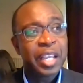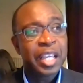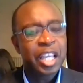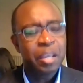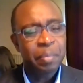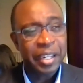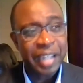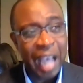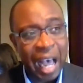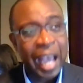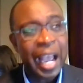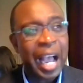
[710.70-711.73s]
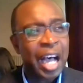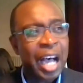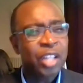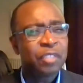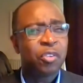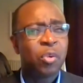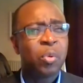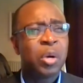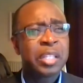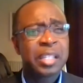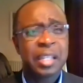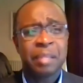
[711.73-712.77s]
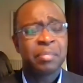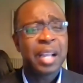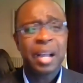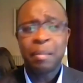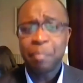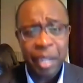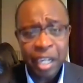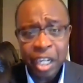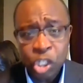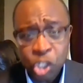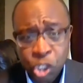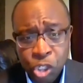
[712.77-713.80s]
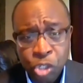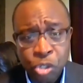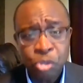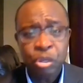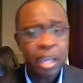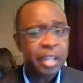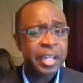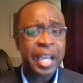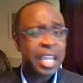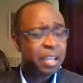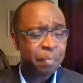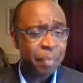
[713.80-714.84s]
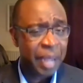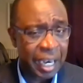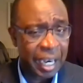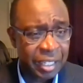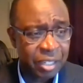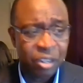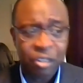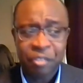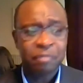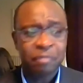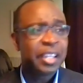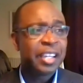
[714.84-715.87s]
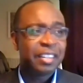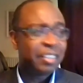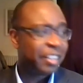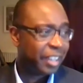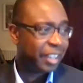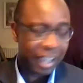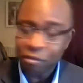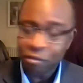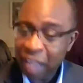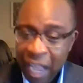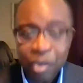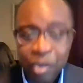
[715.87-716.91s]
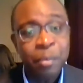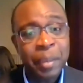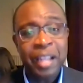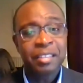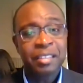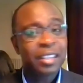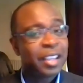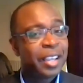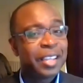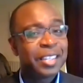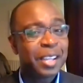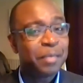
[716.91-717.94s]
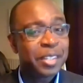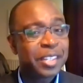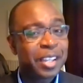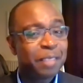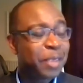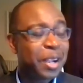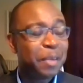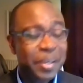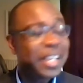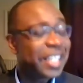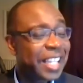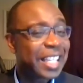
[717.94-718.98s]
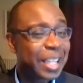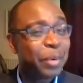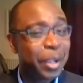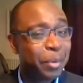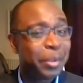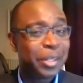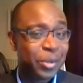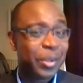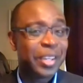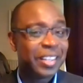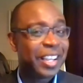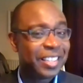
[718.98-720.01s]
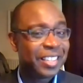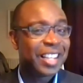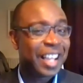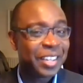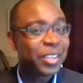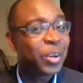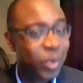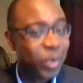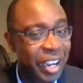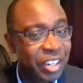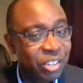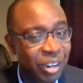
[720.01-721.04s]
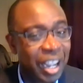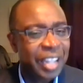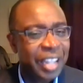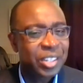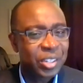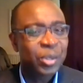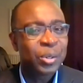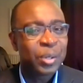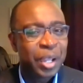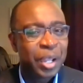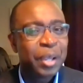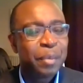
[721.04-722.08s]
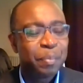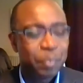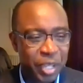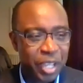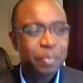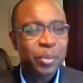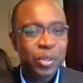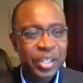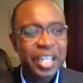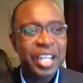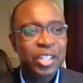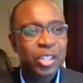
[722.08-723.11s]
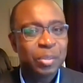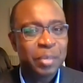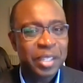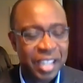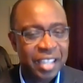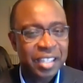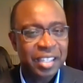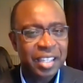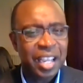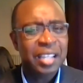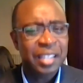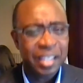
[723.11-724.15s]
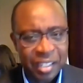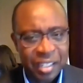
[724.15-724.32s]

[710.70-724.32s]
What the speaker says: keep an eye out for what some companies do and their impact on the environment, some companies get away with doing things that are not quite right. So people need to be sensitized and